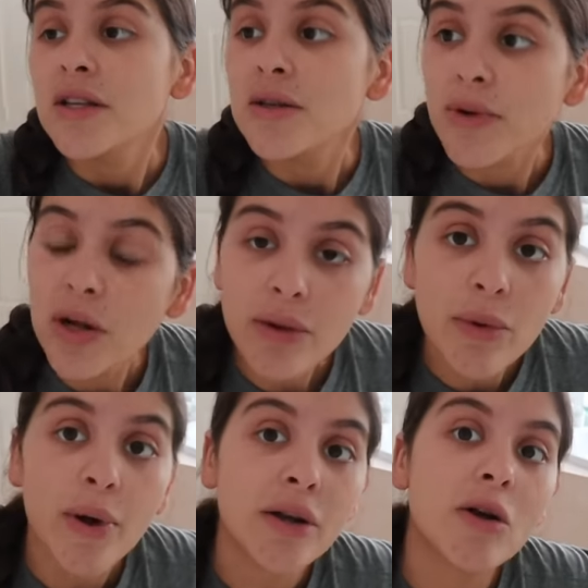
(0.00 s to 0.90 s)
So we know that we
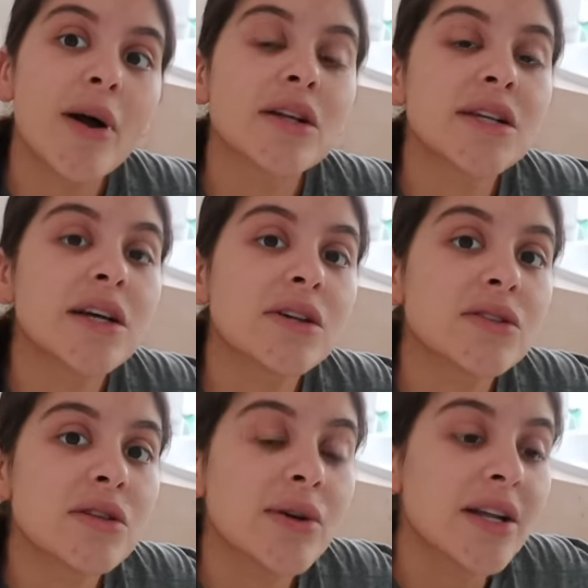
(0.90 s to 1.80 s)
want to go back to
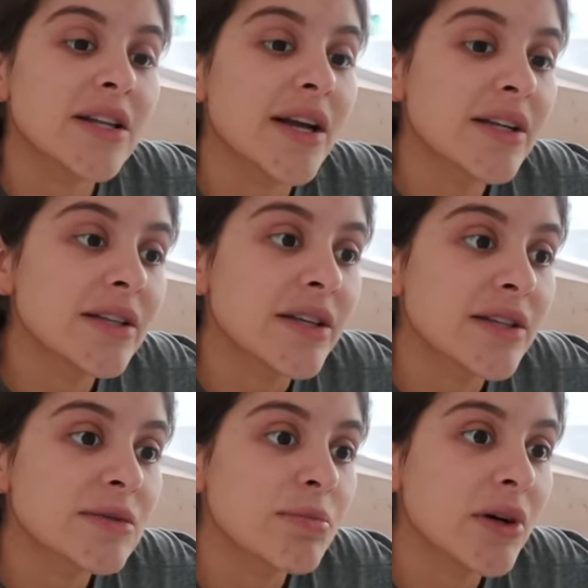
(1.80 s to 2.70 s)
Arizona at the end of
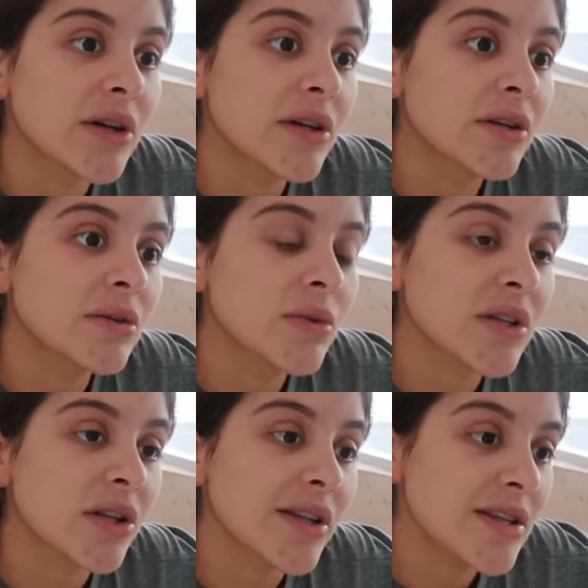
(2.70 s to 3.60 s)
this, but with
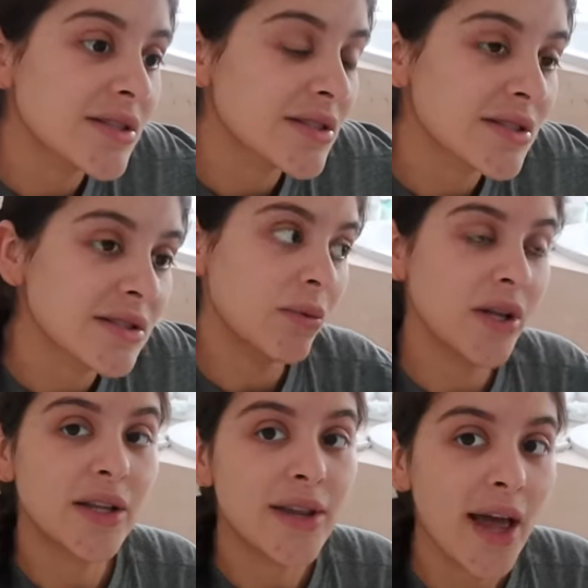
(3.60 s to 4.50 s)
the lease, would
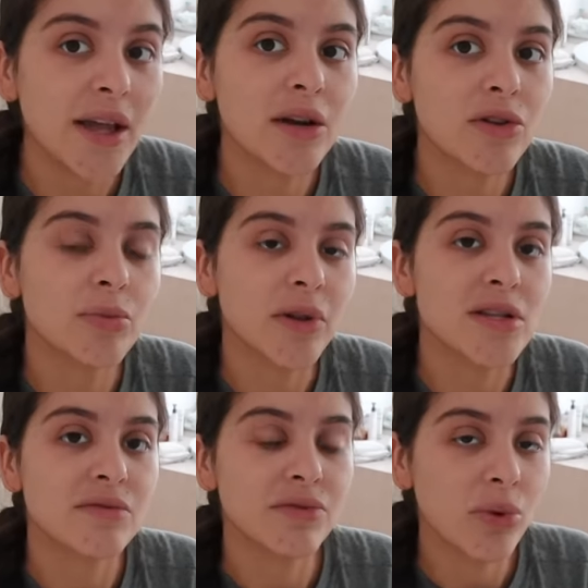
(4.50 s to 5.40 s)
we get another
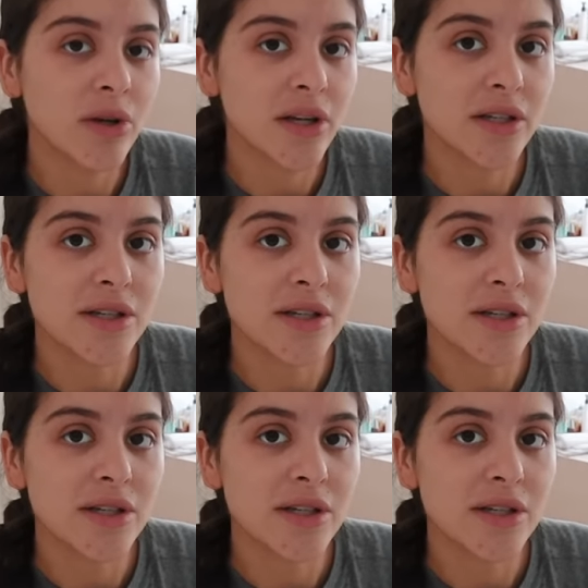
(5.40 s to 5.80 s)
place in Florida?